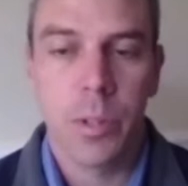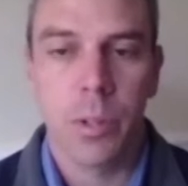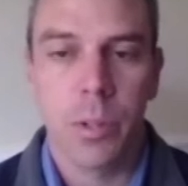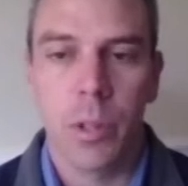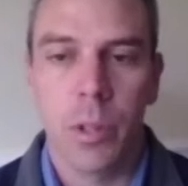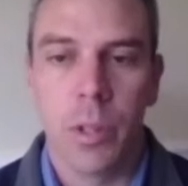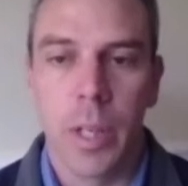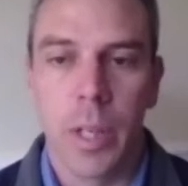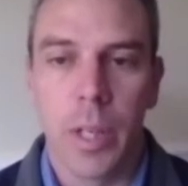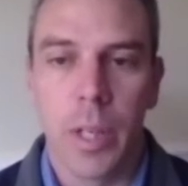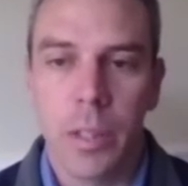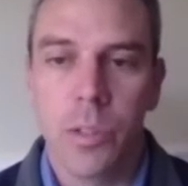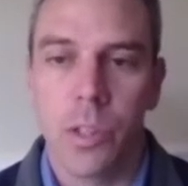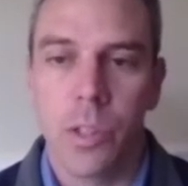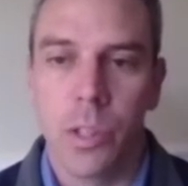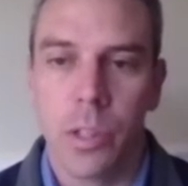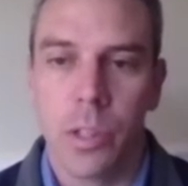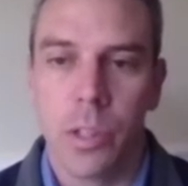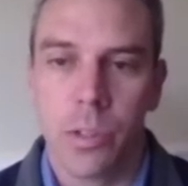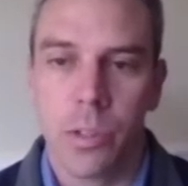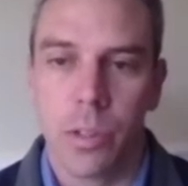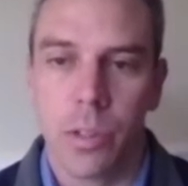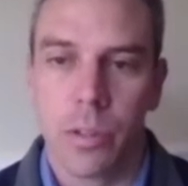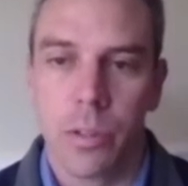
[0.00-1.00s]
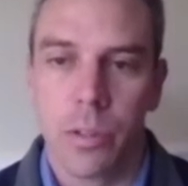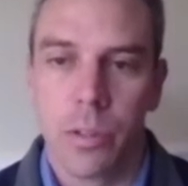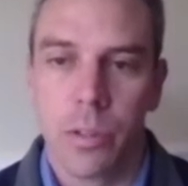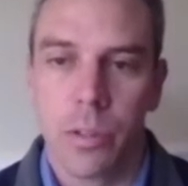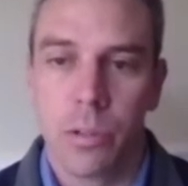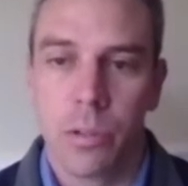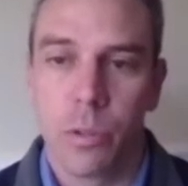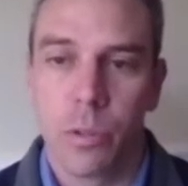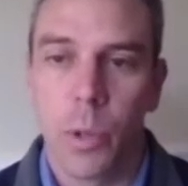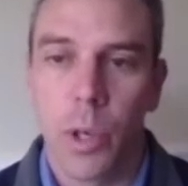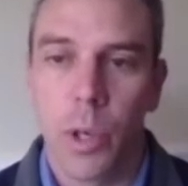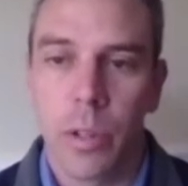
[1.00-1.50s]
to connect sensors,
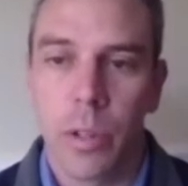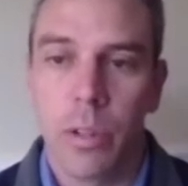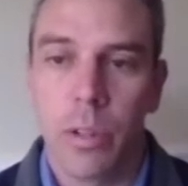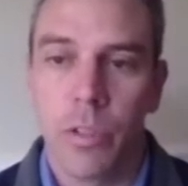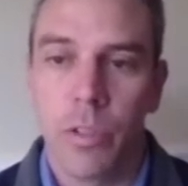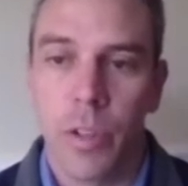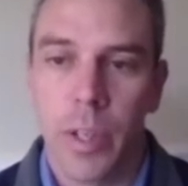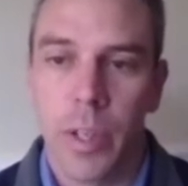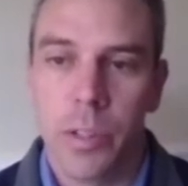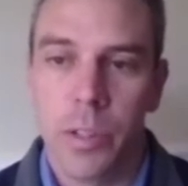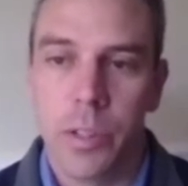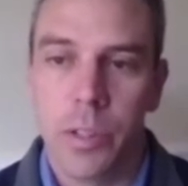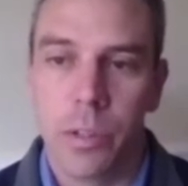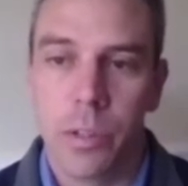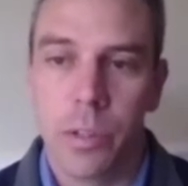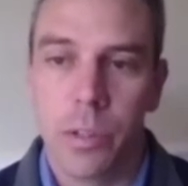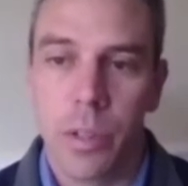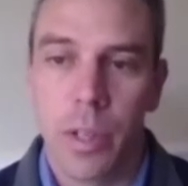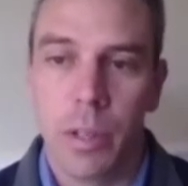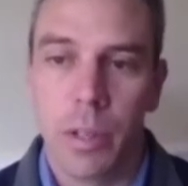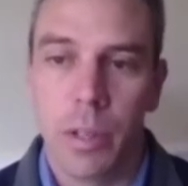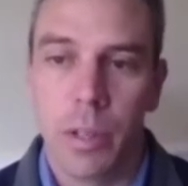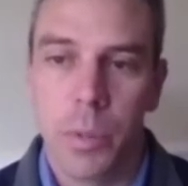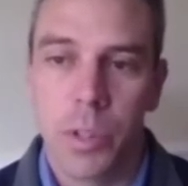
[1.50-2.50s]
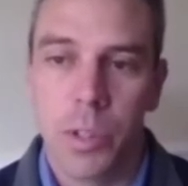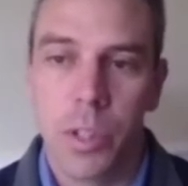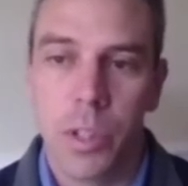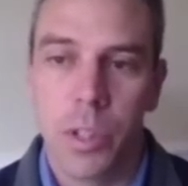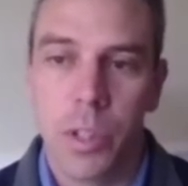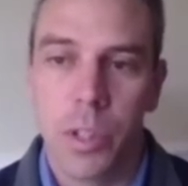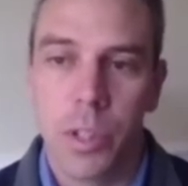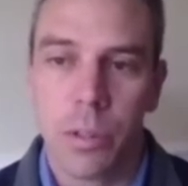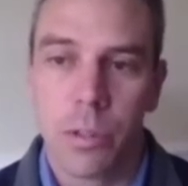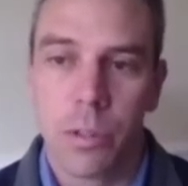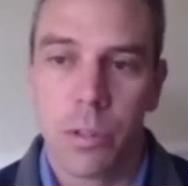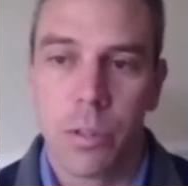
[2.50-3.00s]
smart devices, and
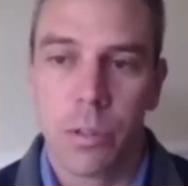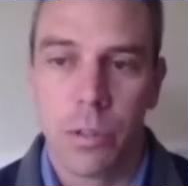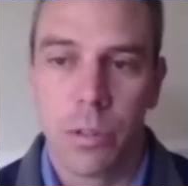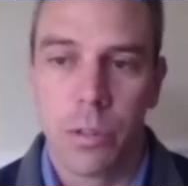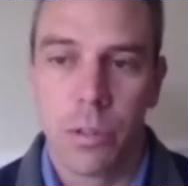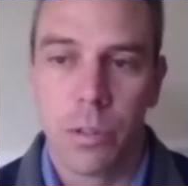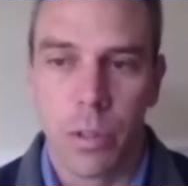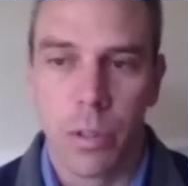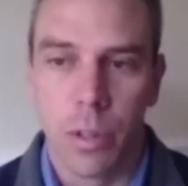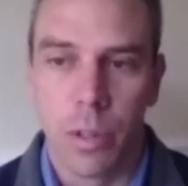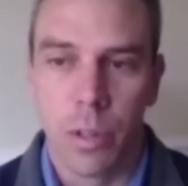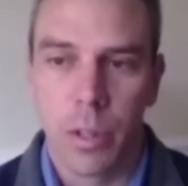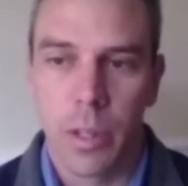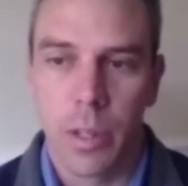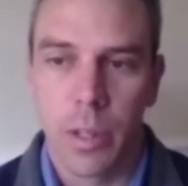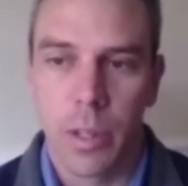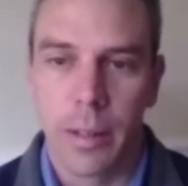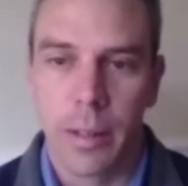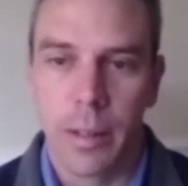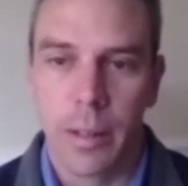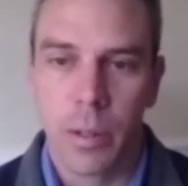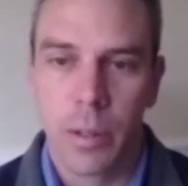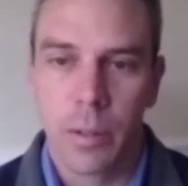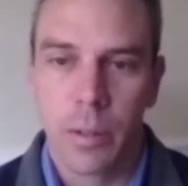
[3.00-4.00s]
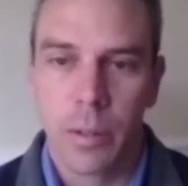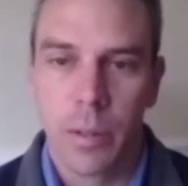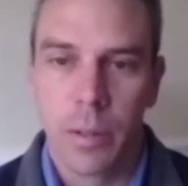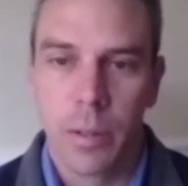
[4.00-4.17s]
machines to the cloud.